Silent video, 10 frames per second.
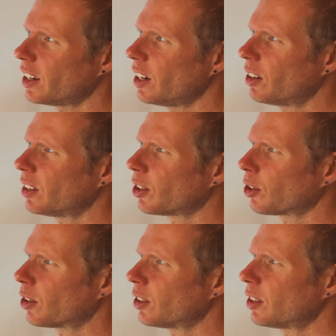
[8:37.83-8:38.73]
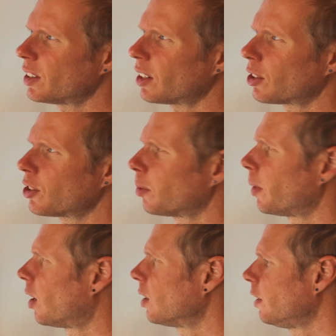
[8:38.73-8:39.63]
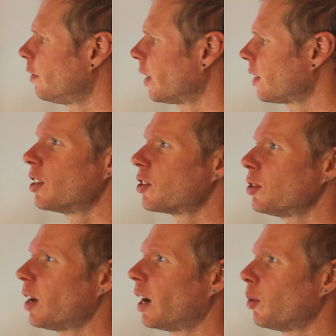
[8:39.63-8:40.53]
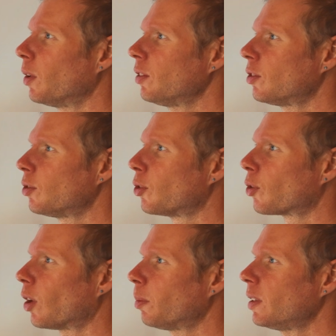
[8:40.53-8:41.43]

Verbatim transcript: here at the corners there are some artifacts, so I want to crop